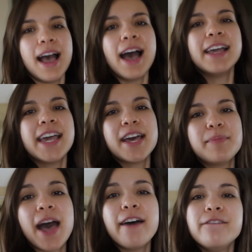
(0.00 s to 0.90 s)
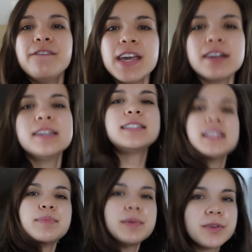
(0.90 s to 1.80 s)
I am a very
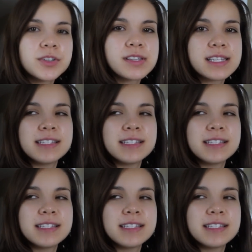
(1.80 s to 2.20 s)
sleepy person